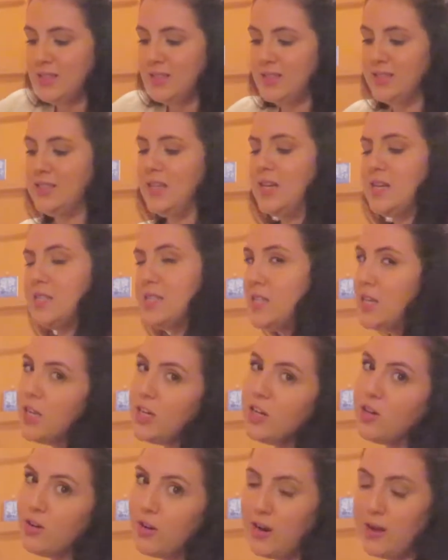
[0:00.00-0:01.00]

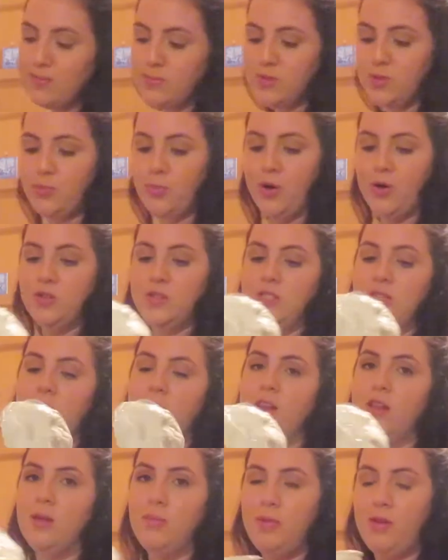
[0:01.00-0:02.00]
16 grams of
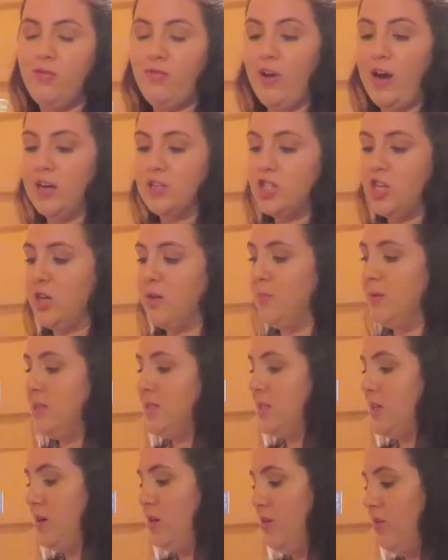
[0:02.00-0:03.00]
protein. Let me fact check
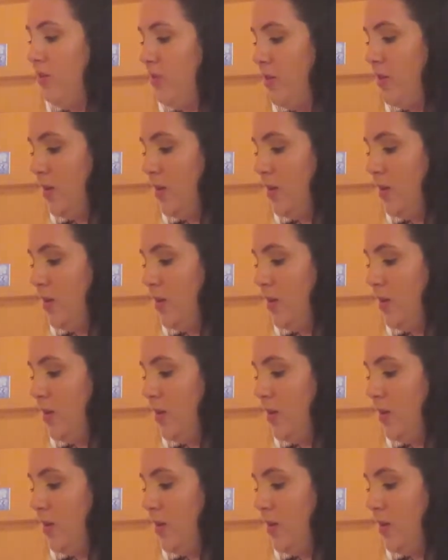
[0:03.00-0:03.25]
myself.